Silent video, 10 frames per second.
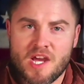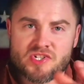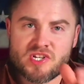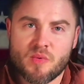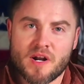
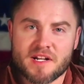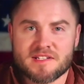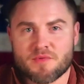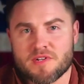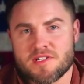She wanted
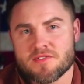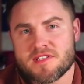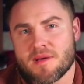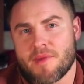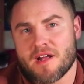to reduce
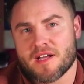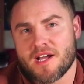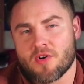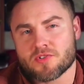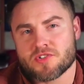the amount of
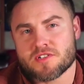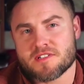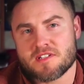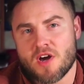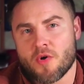cultured
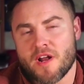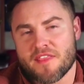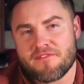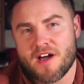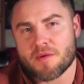stone on the
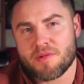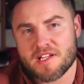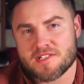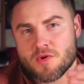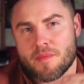
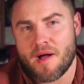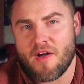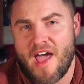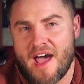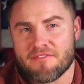fireplace to about
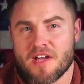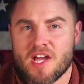half.